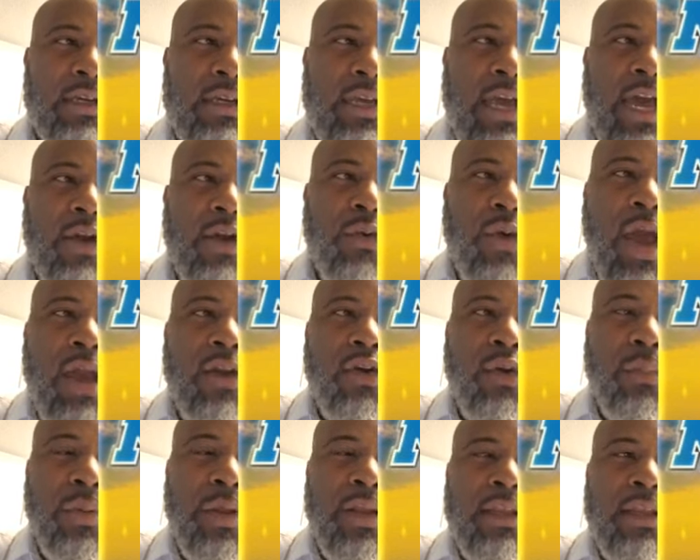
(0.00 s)

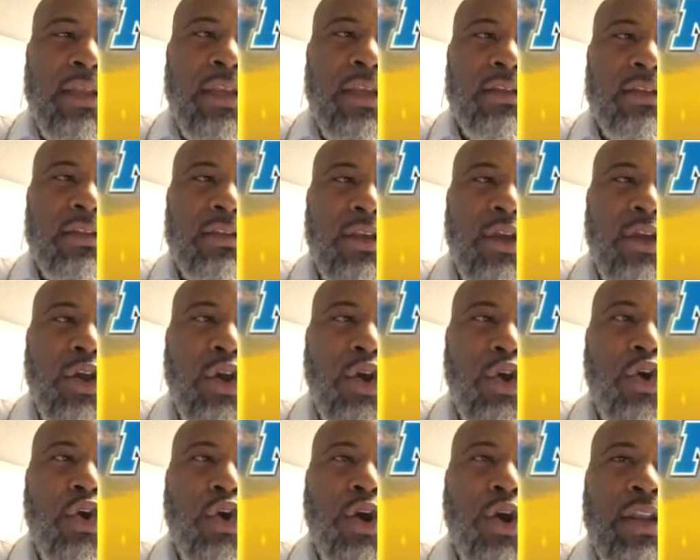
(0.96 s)
Colorado playing against
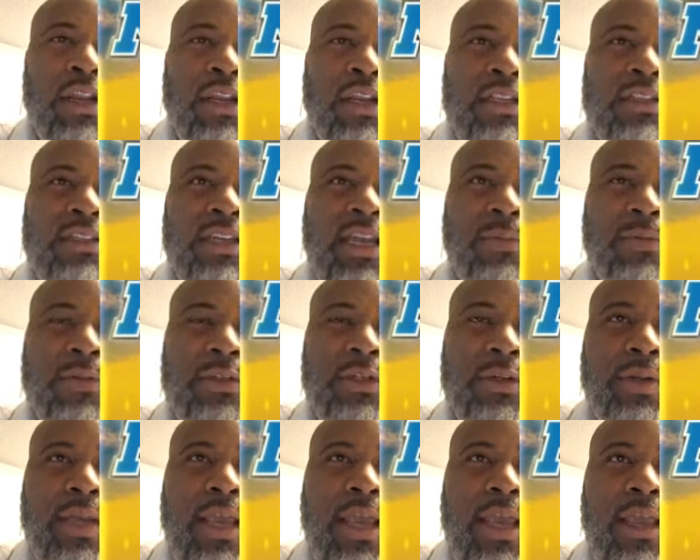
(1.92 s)
Oregon in the
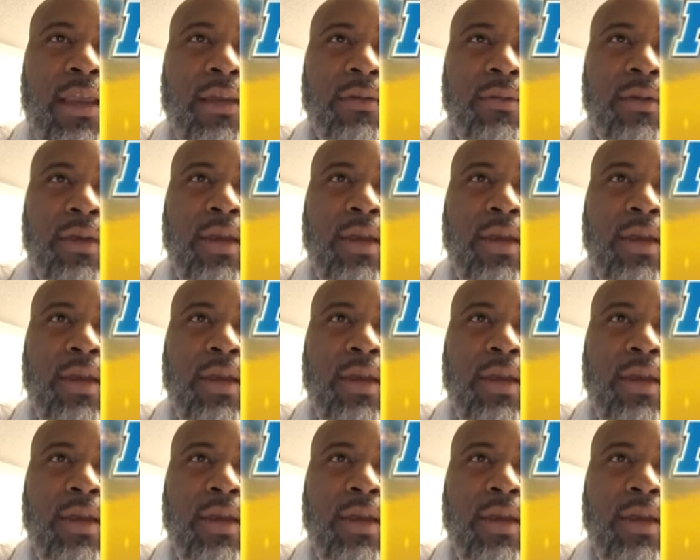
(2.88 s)
championship game.